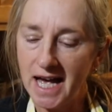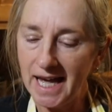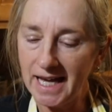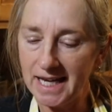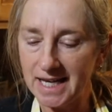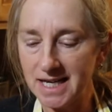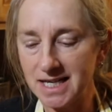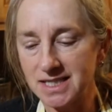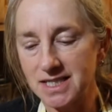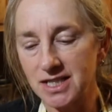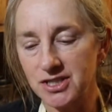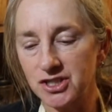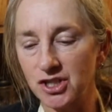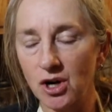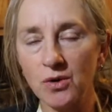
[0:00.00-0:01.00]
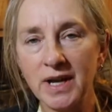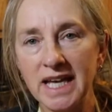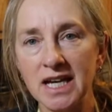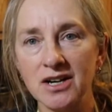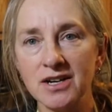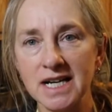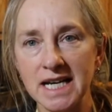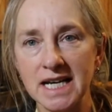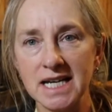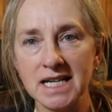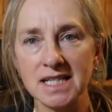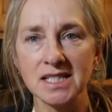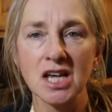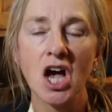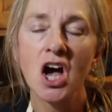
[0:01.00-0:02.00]
And so here it
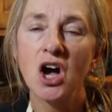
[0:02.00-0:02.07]
is